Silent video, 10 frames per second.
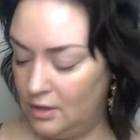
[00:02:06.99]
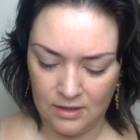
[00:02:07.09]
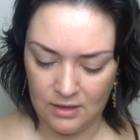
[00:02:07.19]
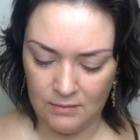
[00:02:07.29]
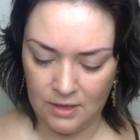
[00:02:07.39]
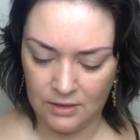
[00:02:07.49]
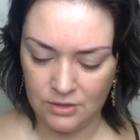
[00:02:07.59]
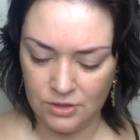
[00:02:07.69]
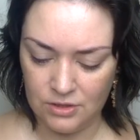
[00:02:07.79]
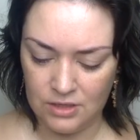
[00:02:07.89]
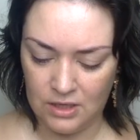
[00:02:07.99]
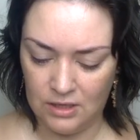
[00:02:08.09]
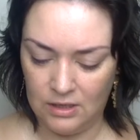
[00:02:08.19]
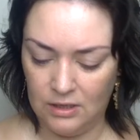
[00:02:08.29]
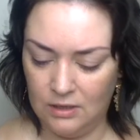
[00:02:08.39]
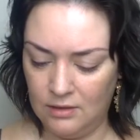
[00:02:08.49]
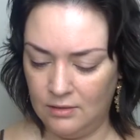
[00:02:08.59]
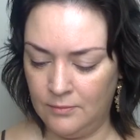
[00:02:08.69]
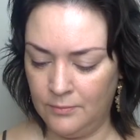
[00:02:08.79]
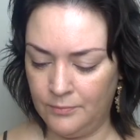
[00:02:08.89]
I'm actually taking
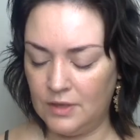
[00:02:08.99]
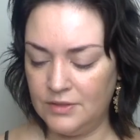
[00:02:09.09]
a